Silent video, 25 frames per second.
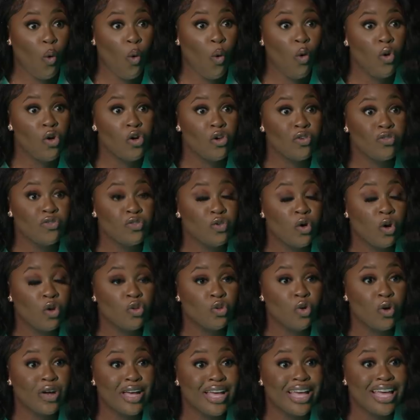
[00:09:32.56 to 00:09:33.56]
all of you are
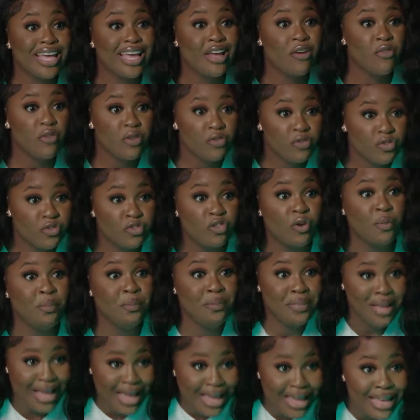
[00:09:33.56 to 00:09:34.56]
not hearing from
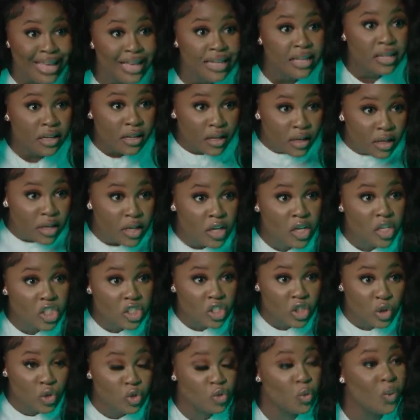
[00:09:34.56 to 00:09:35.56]
me
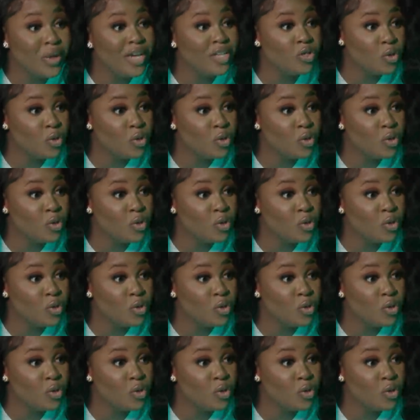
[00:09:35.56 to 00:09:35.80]
till twenty